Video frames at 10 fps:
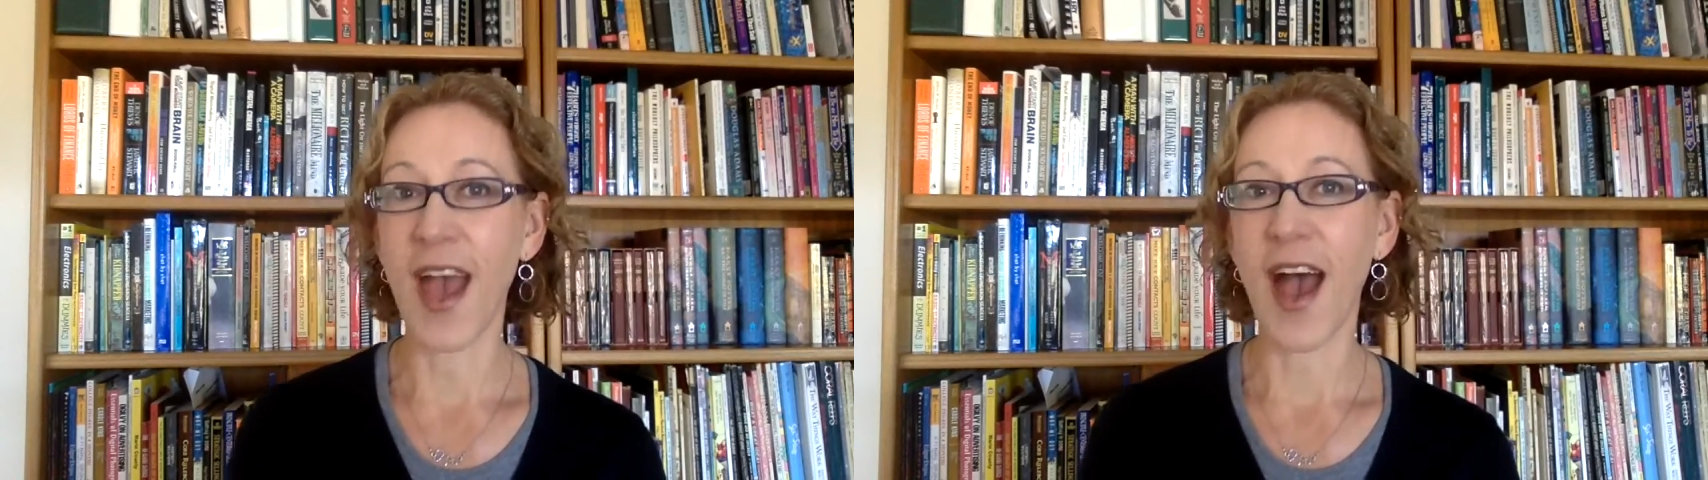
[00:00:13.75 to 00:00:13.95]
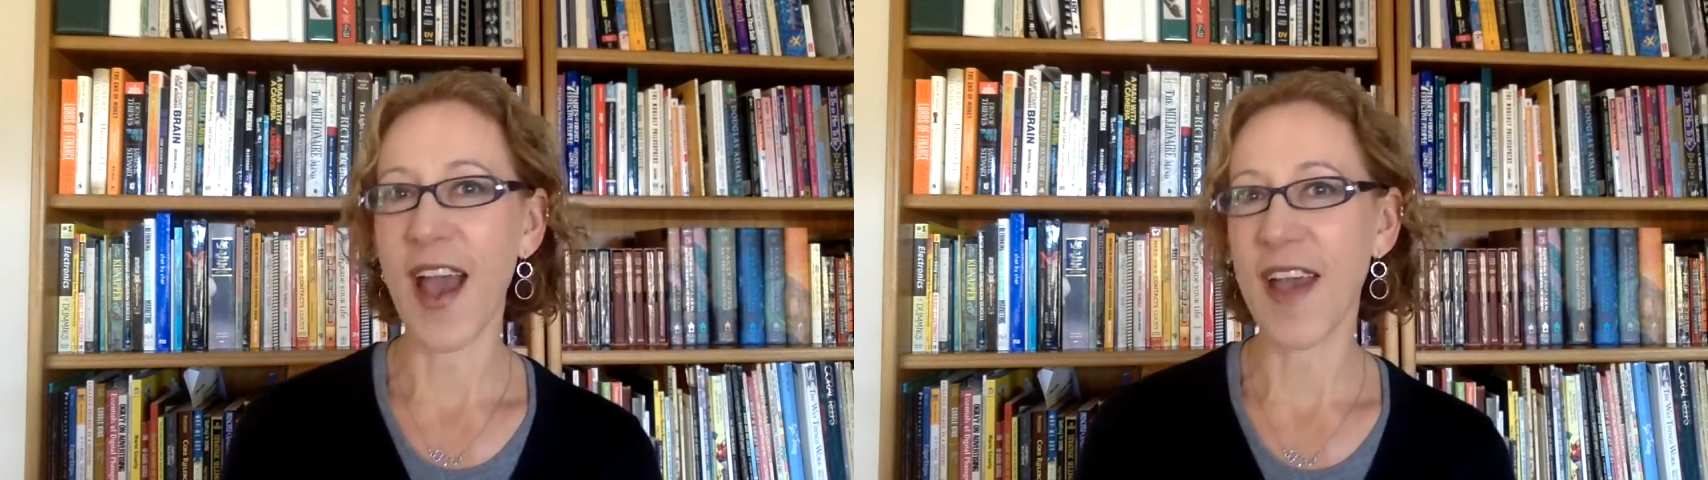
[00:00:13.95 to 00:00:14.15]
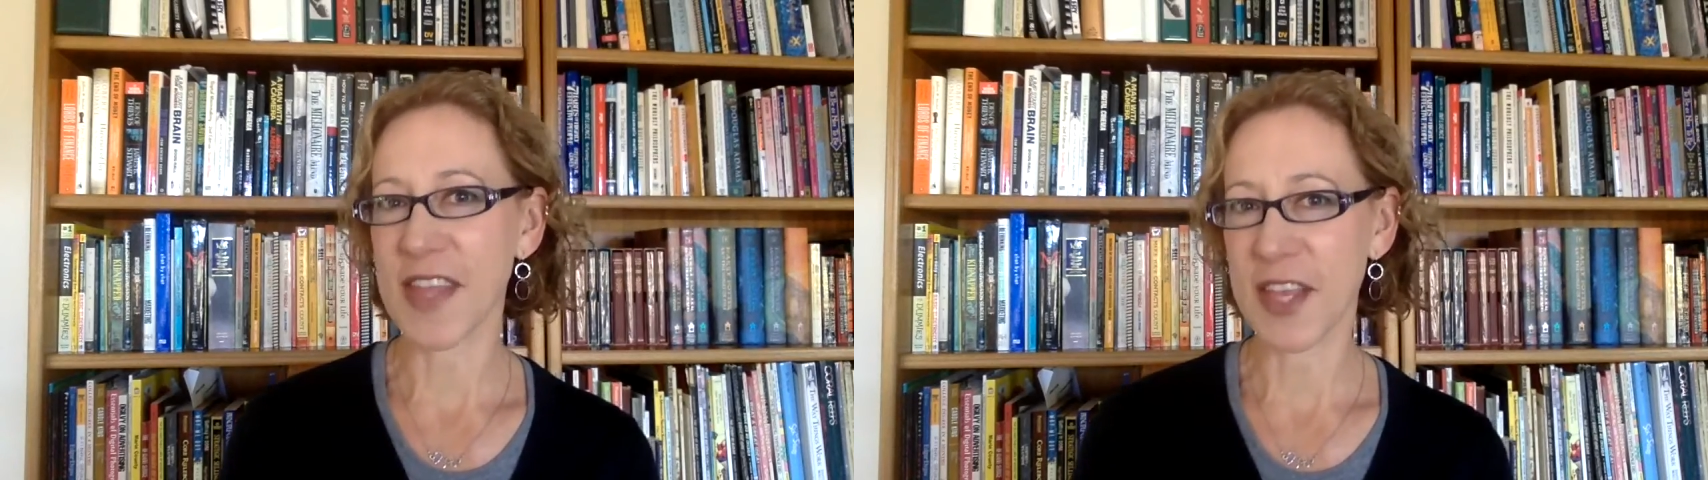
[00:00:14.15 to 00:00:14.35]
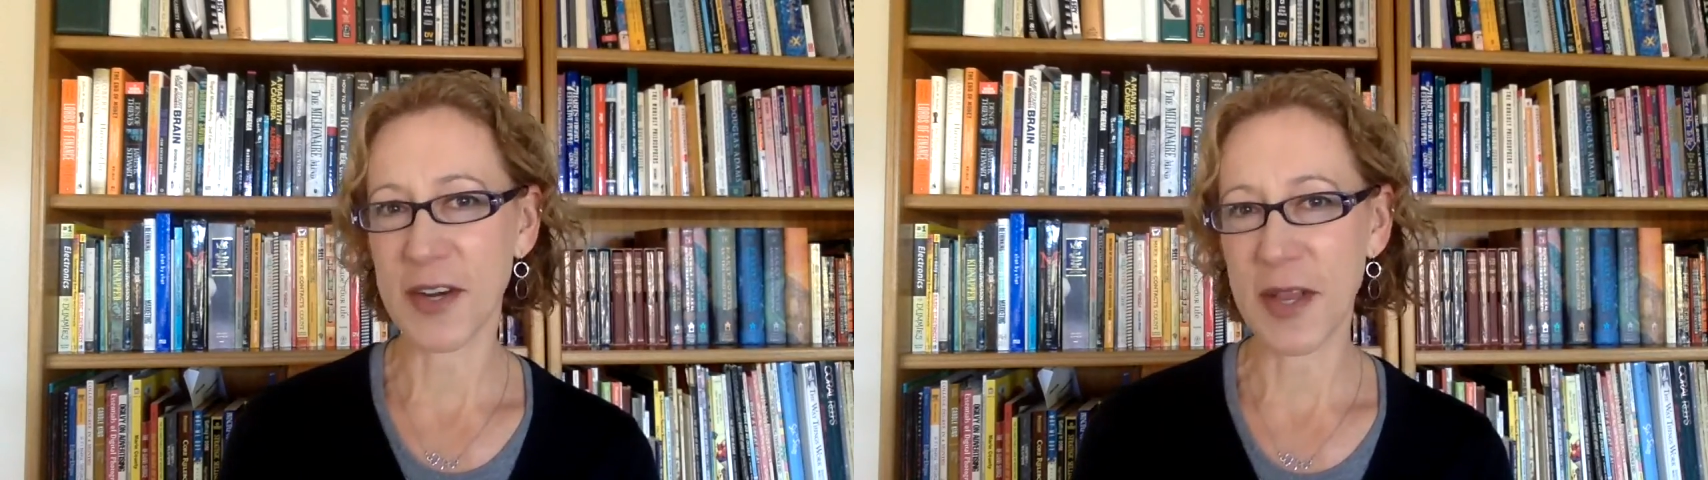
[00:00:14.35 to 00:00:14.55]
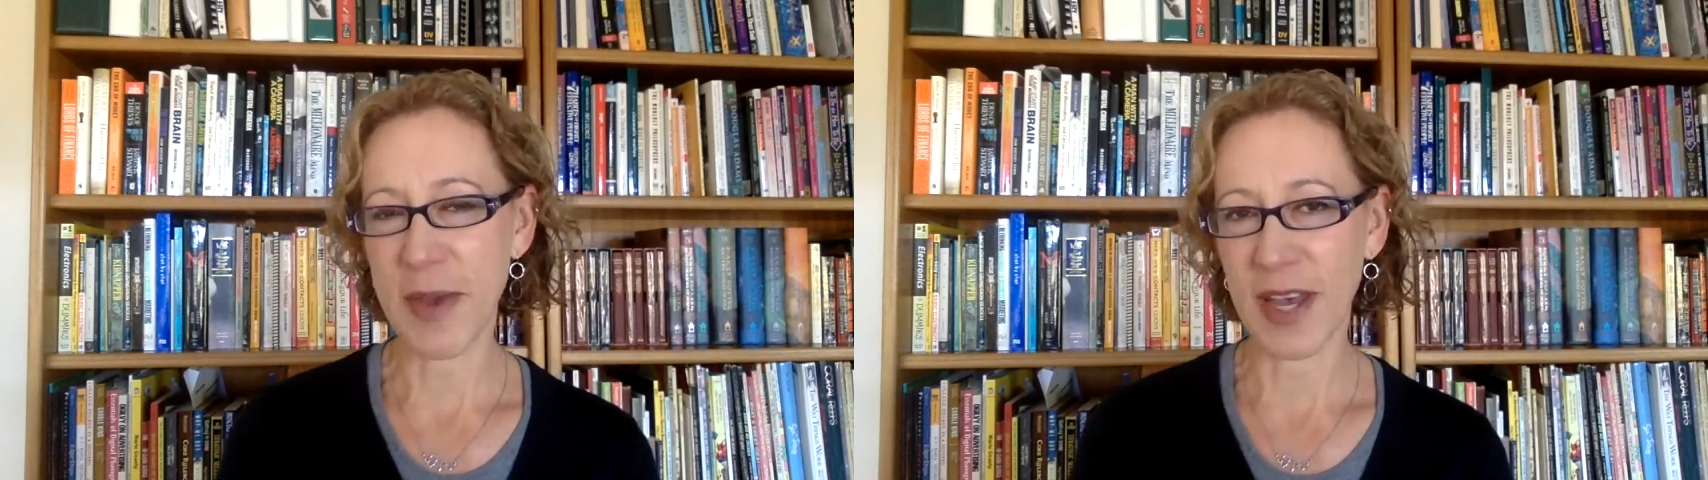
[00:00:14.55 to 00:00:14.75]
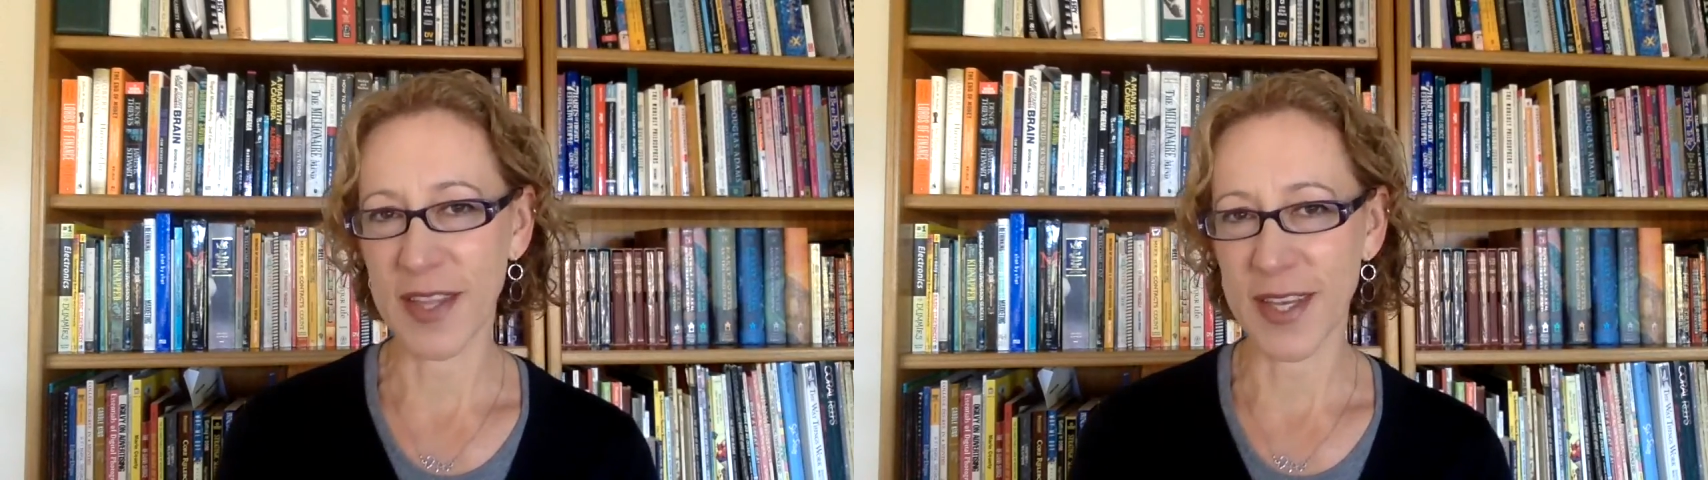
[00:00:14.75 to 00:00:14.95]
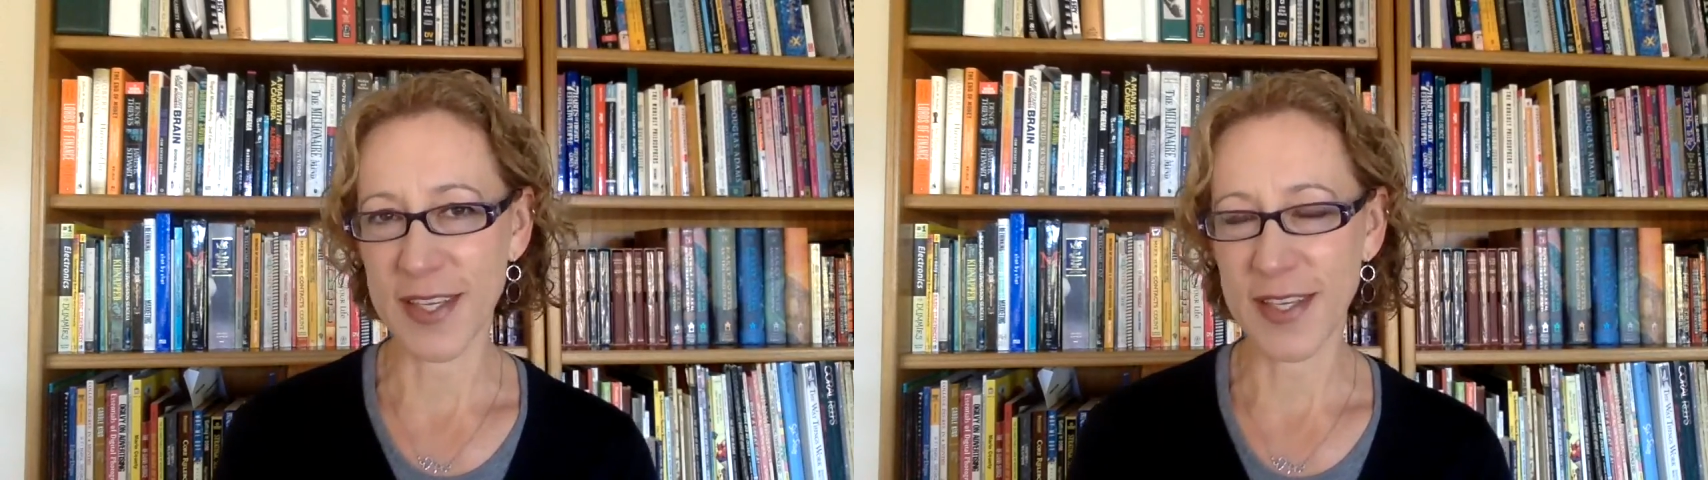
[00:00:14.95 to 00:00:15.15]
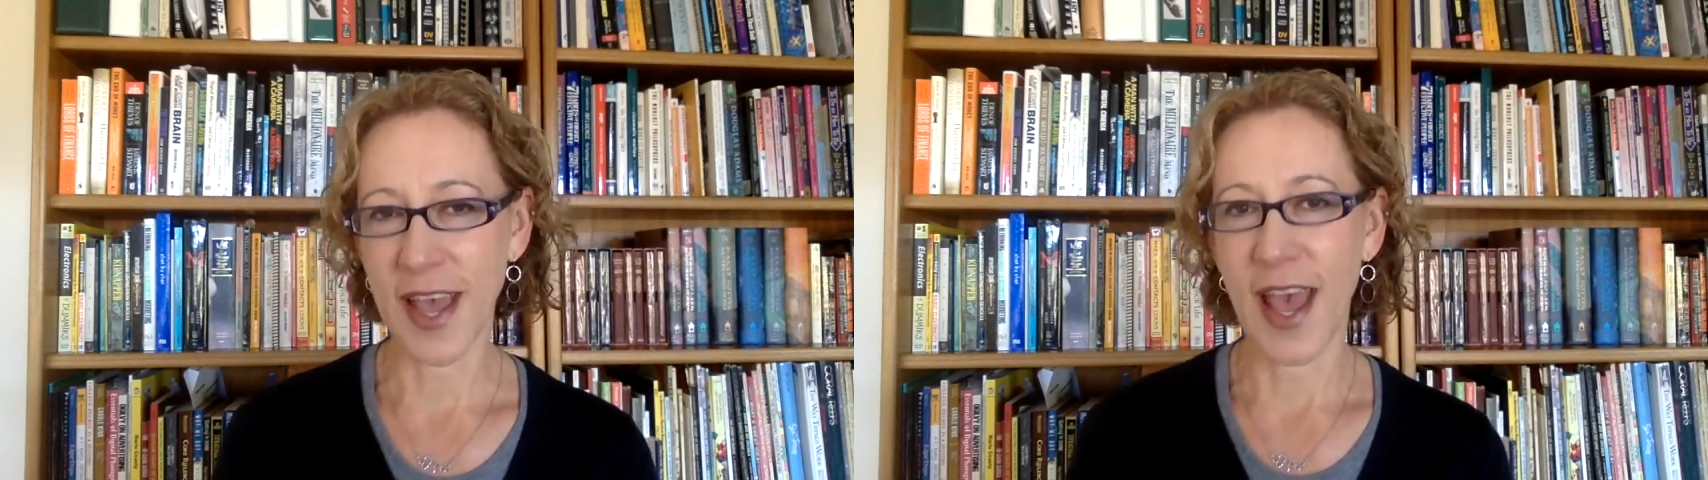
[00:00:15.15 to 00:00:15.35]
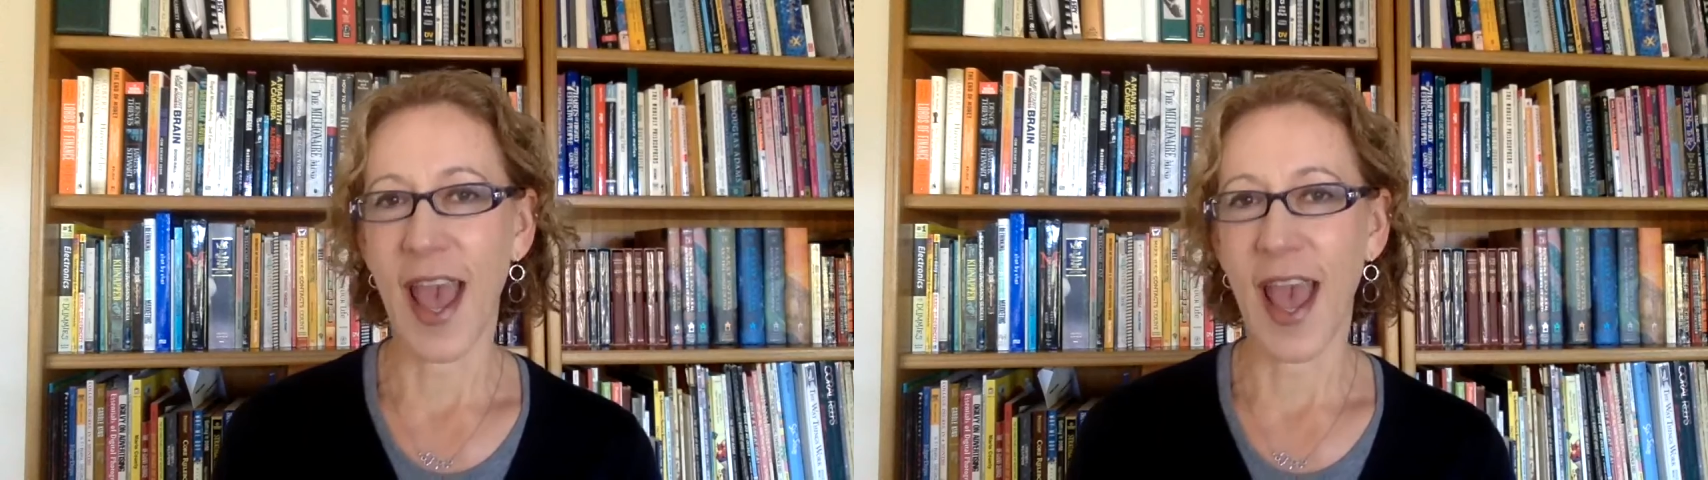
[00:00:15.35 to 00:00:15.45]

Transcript: I have a theory about this,